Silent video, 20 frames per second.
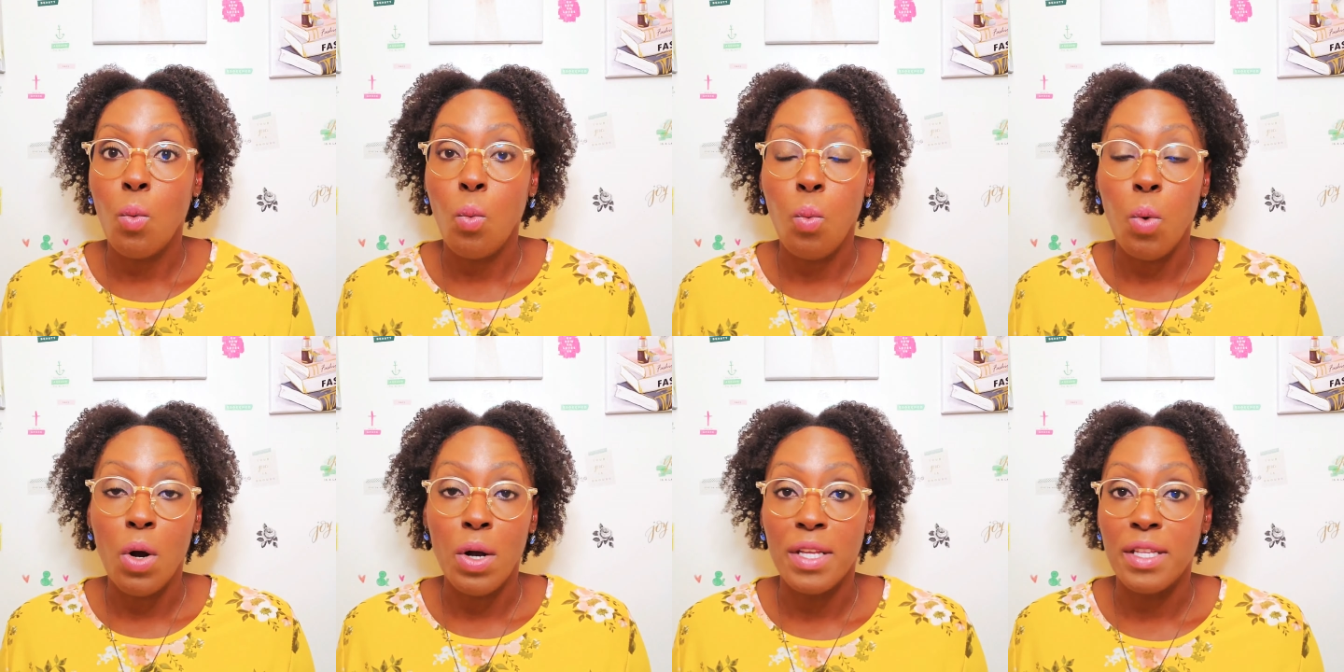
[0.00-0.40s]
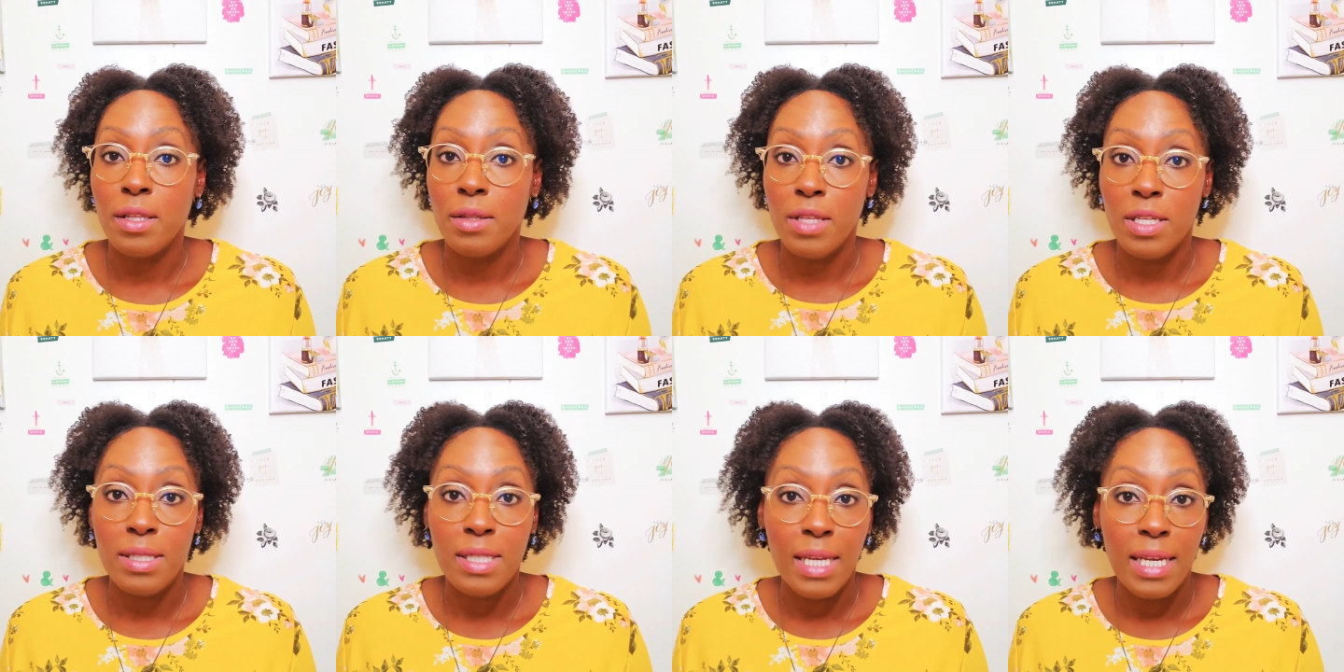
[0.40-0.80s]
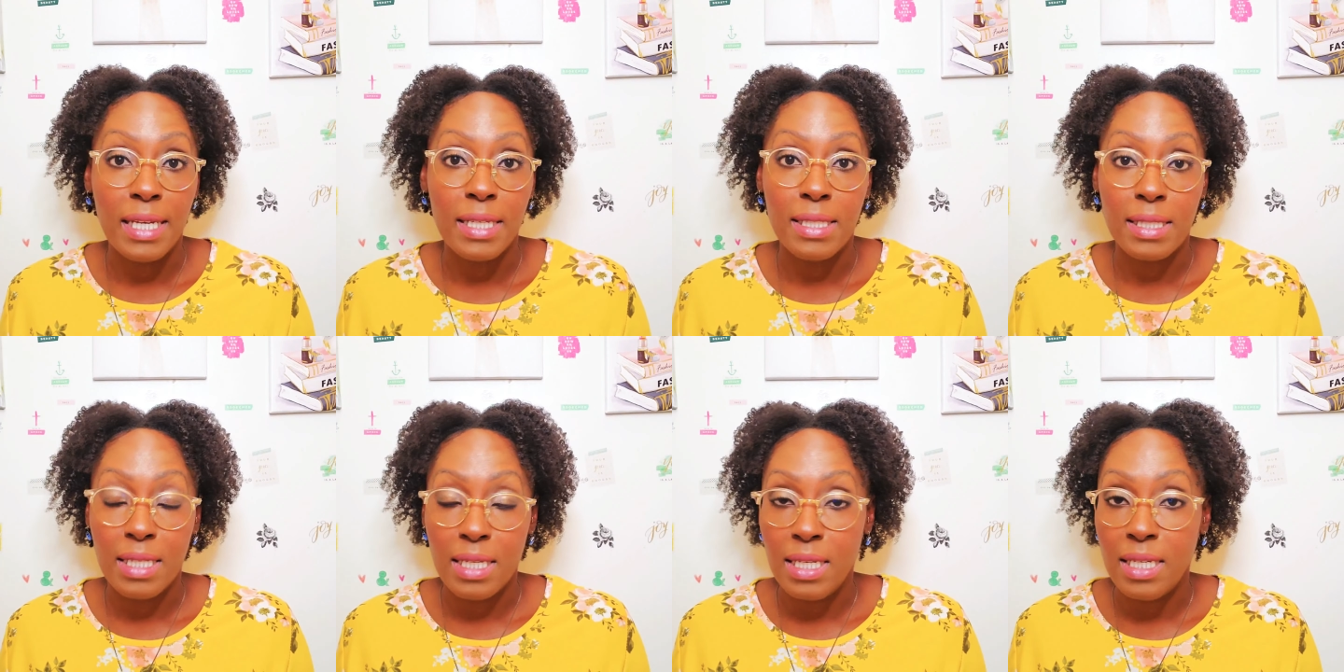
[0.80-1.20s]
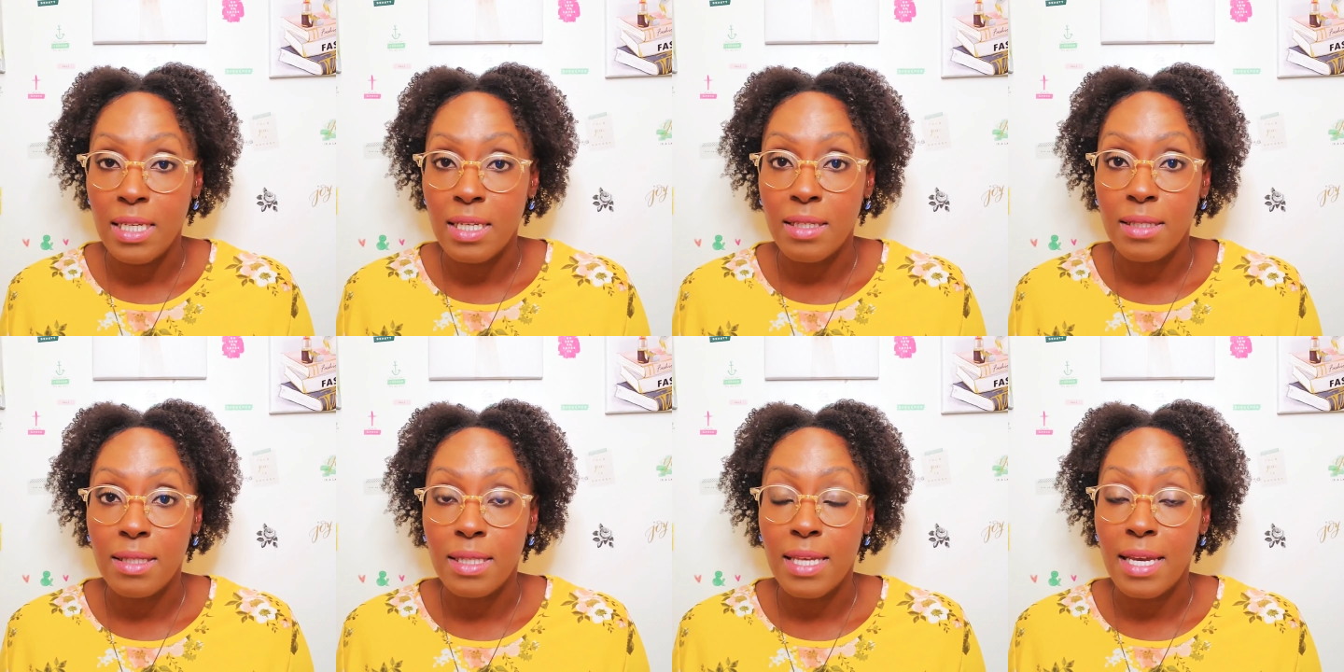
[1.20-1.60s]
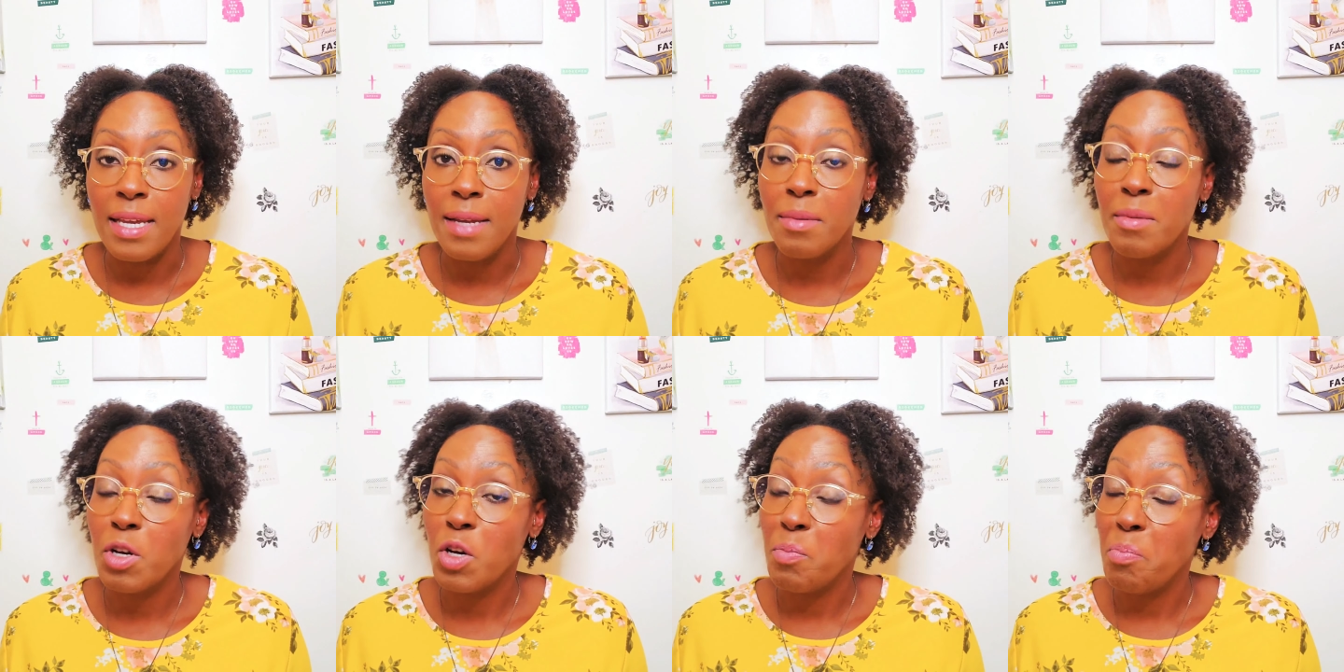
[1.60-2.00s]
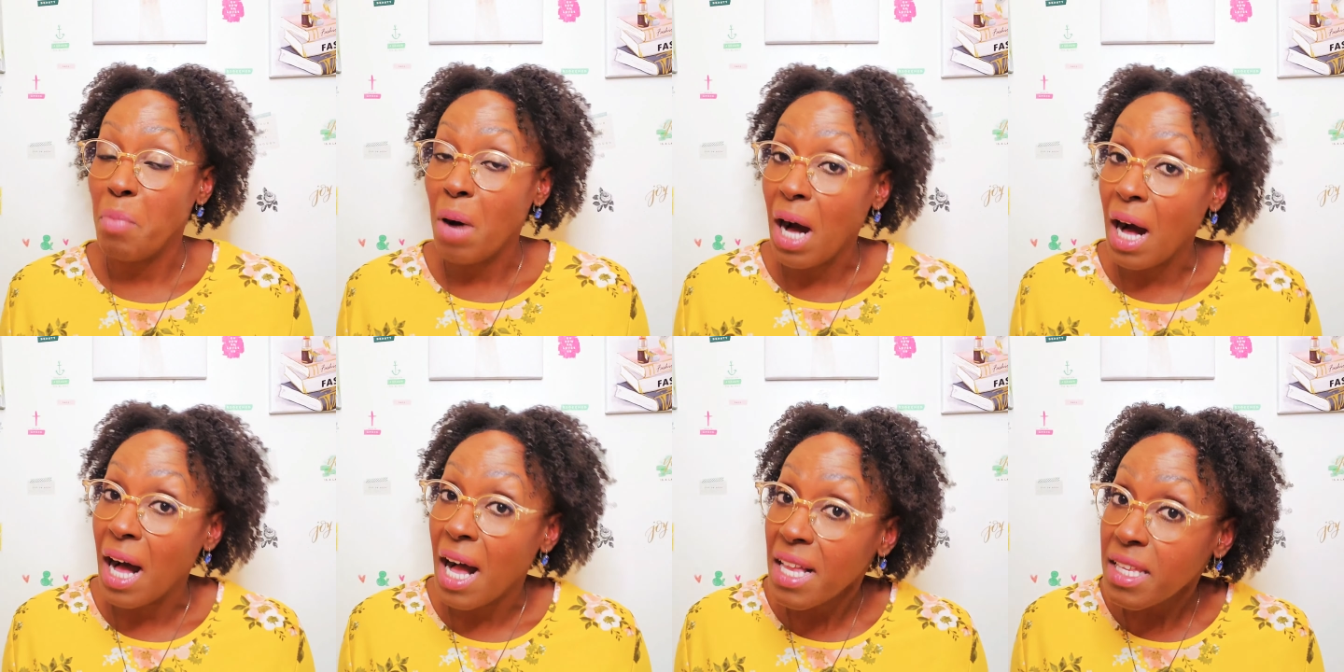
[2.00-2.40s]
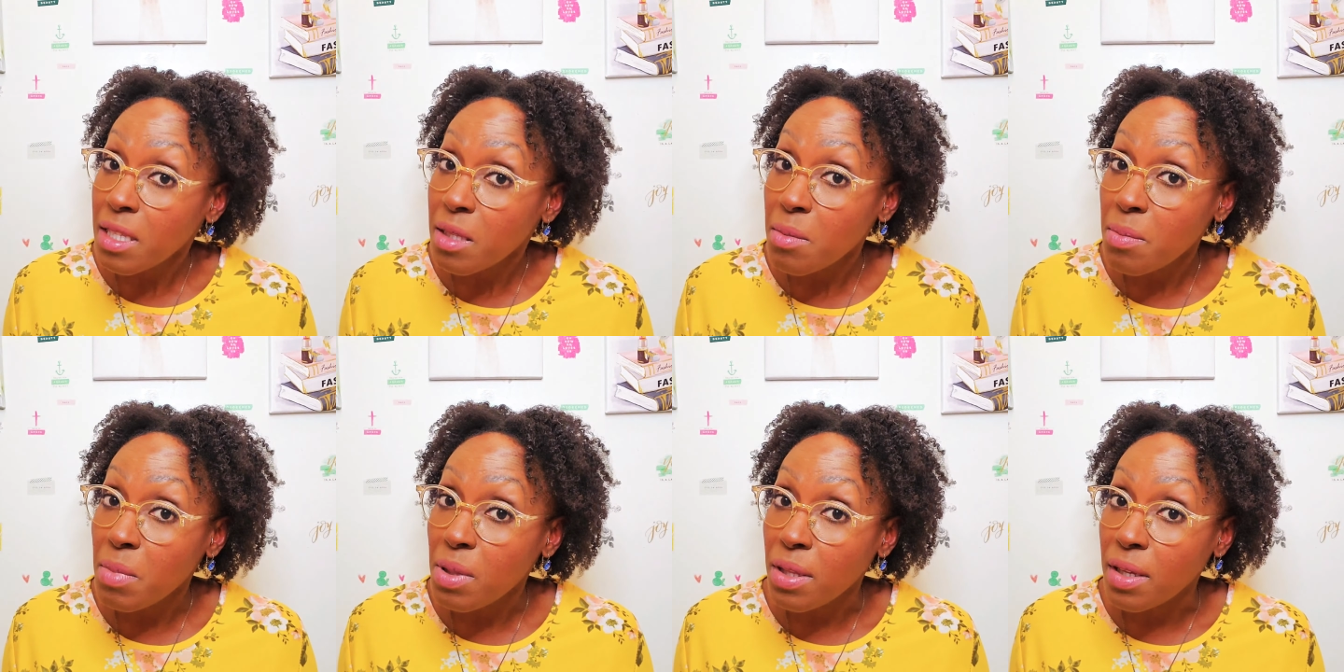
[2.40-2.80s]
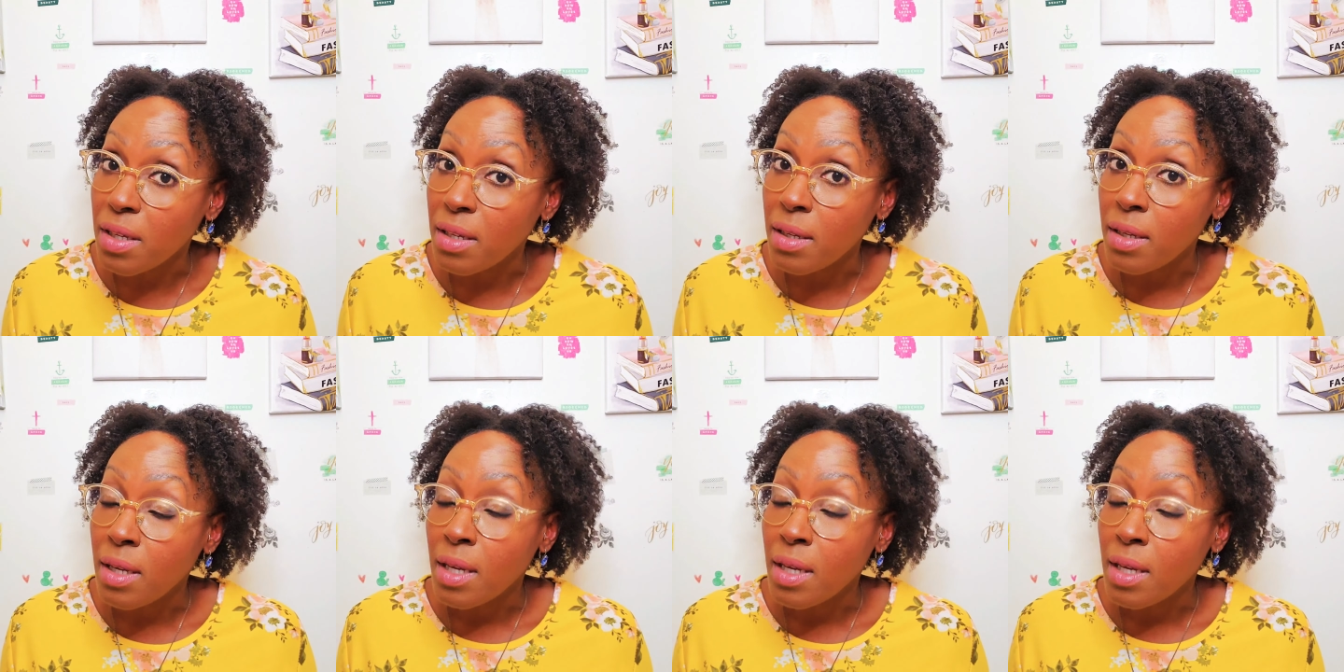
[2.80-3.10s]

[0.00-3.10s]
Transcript: what the test is that could possibly